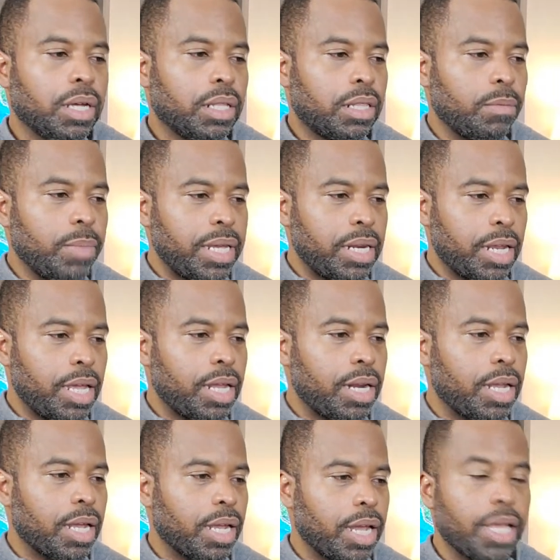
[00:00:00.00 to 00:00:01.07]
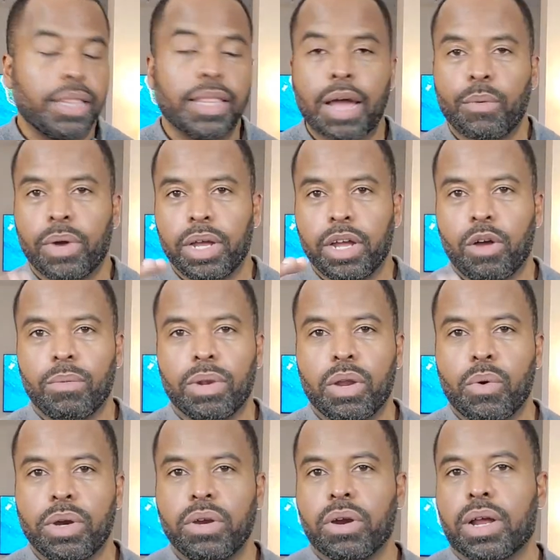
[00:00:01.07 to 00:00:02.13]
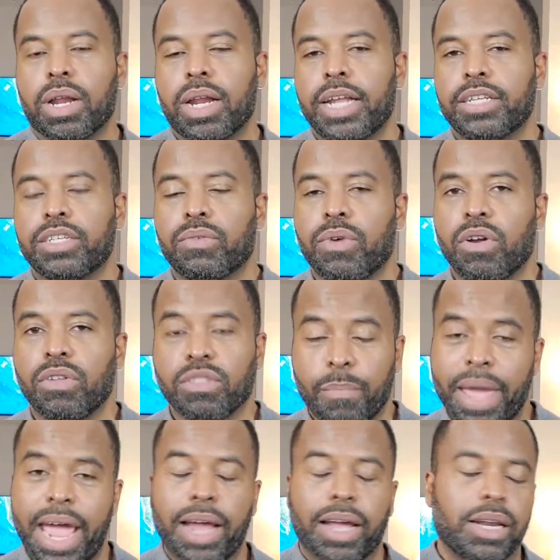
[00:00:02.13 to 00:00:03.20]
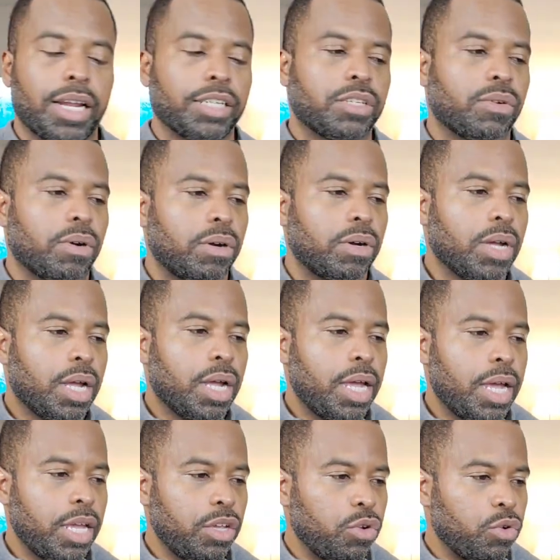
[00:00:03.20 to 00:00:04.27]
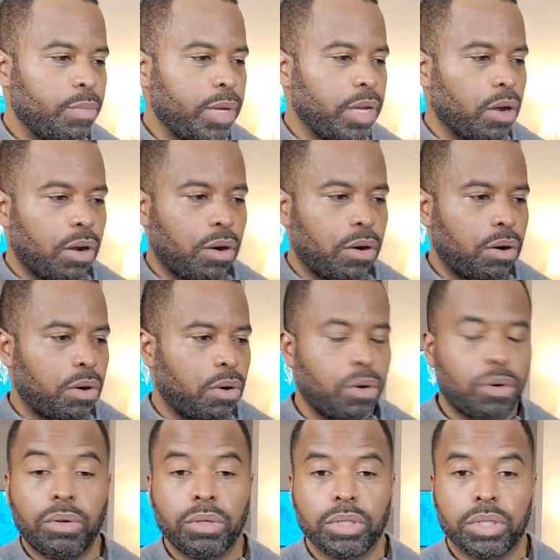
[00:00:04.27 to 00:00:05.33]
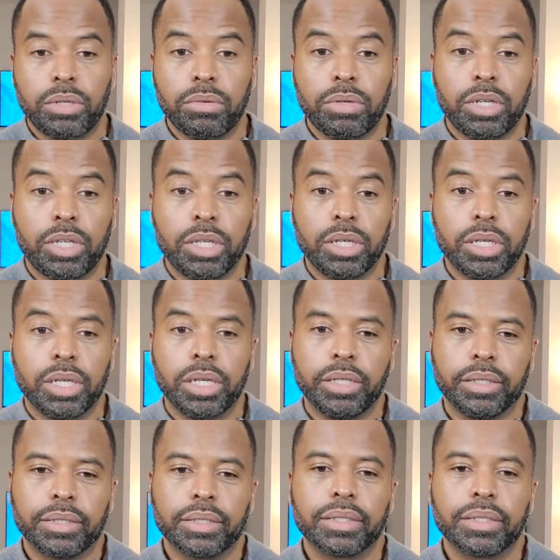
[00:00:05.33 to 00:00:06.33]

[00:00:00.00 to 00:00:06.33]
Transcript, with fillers: the meat eating, and that will help lower your cholesterol, the bad cholesterol, and you'll be all to the good.